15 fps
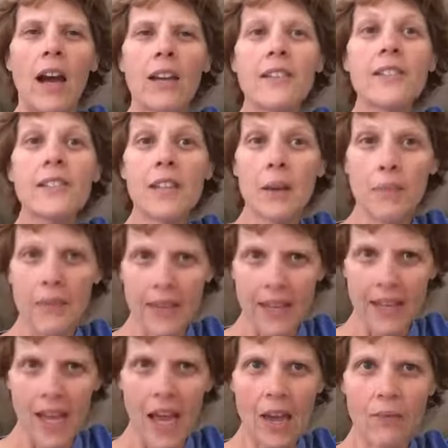something
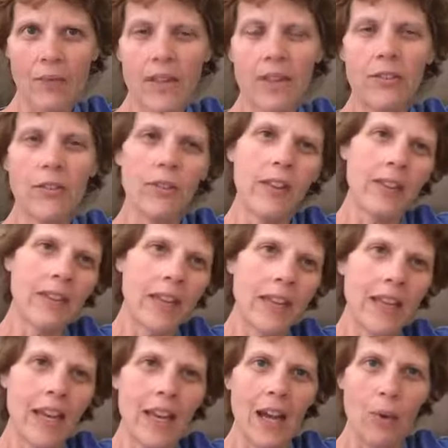heavy so that they
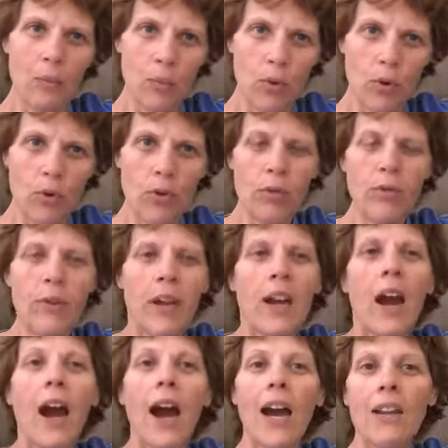cannot move.
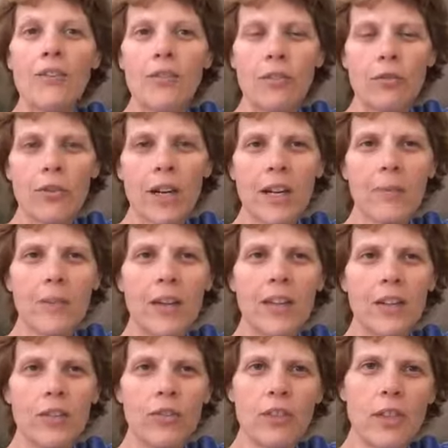I do recommend
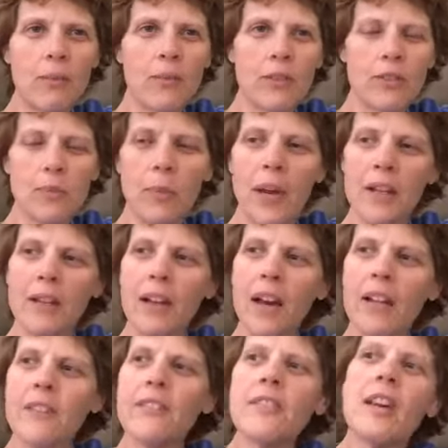that you keep those pet
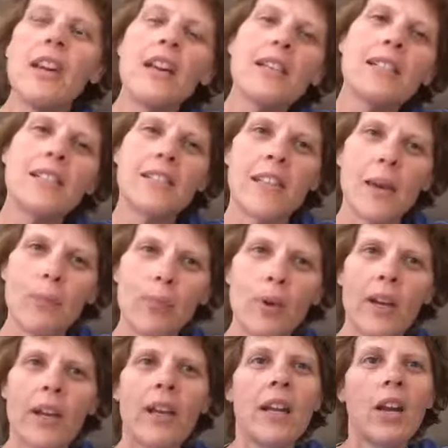cots
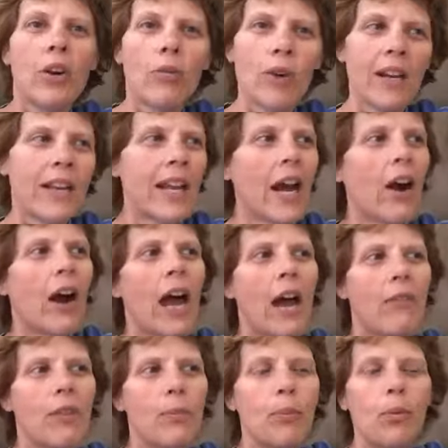separate. Right now I
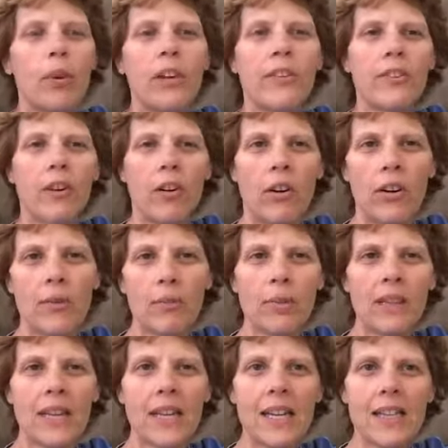have the boys on
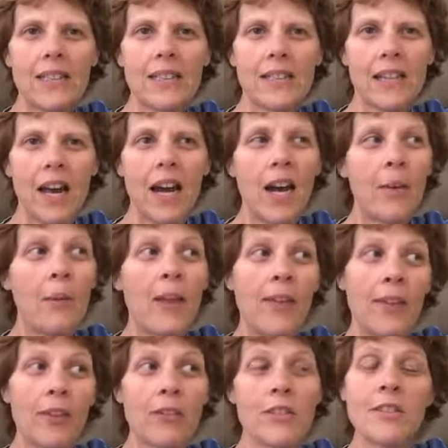place and
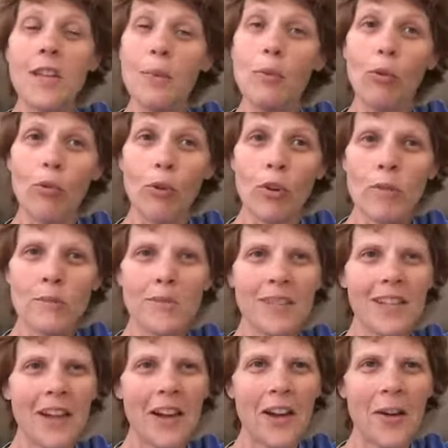they're in separate rooms
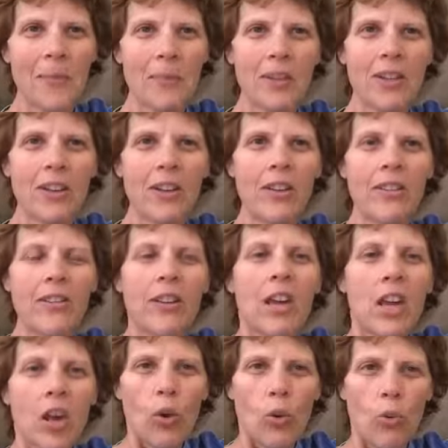because
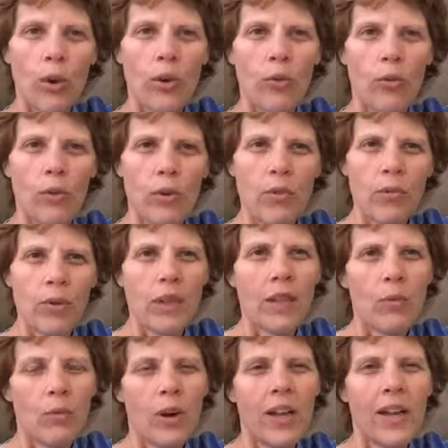we
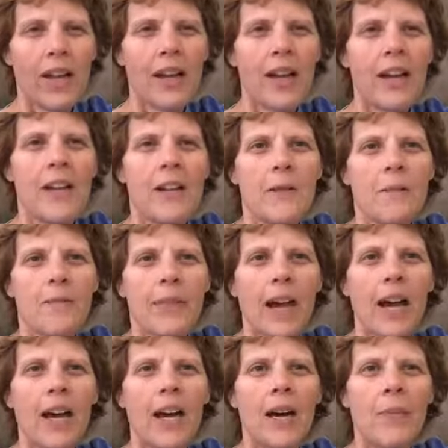really want to,
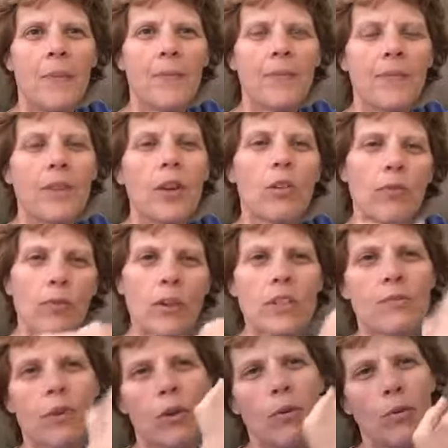
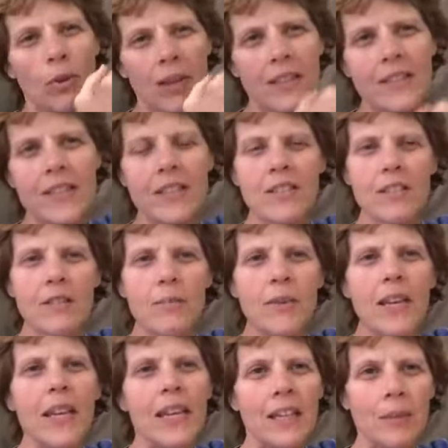first of all, we want to teach them to
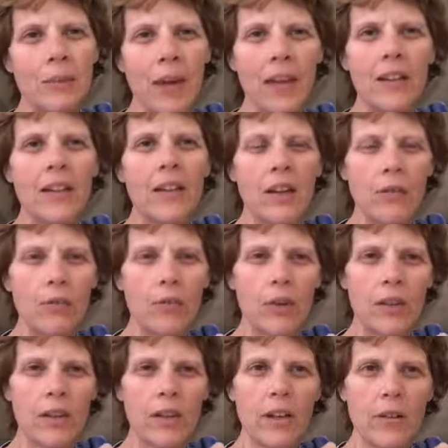be independent of
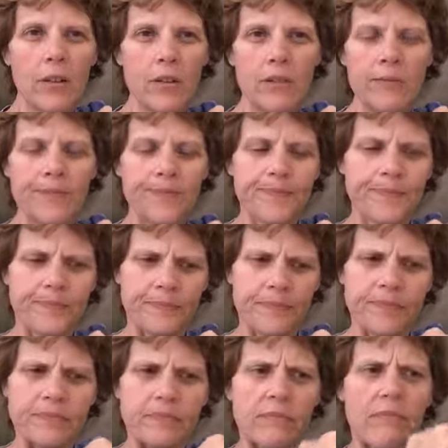one another.
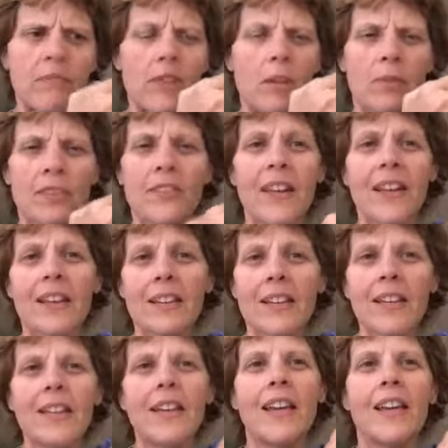But
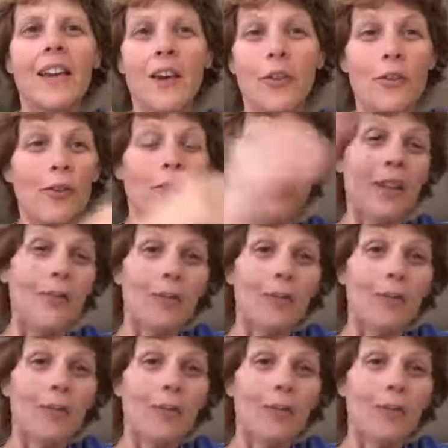secondly, they